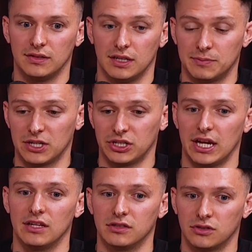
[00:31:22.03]
especially
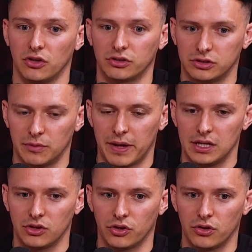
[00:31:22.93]
in stocks,
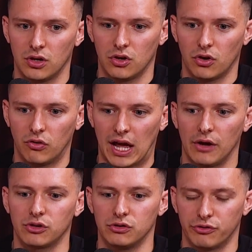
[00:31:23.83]
depending on how
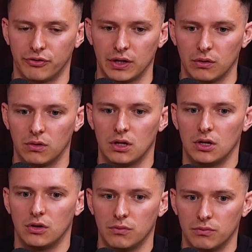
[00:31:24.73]
you feel
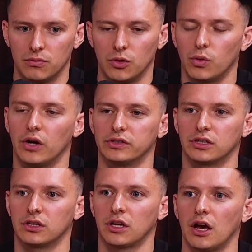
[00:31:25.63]
the world is going
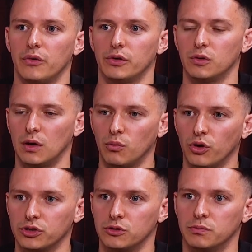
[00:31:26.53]
to go and
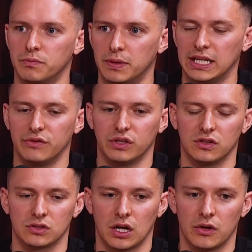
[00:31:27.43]
what you believe in.
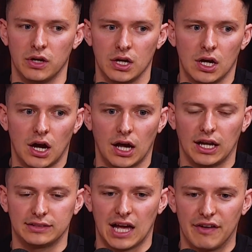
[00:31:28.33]
So I
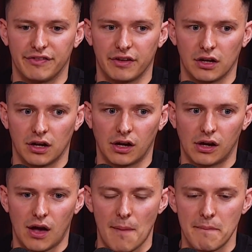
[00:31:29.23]
like to have
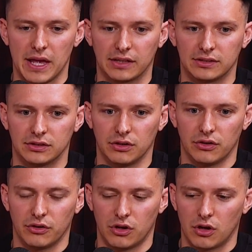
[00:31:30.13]
a mix,
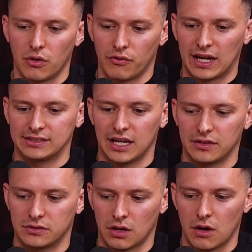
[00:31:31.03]
of assets.
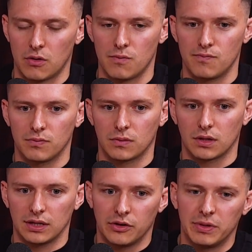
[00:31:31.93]
So
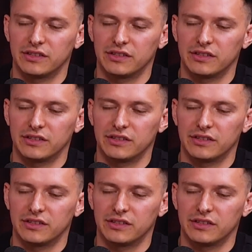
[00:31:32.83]
a little bit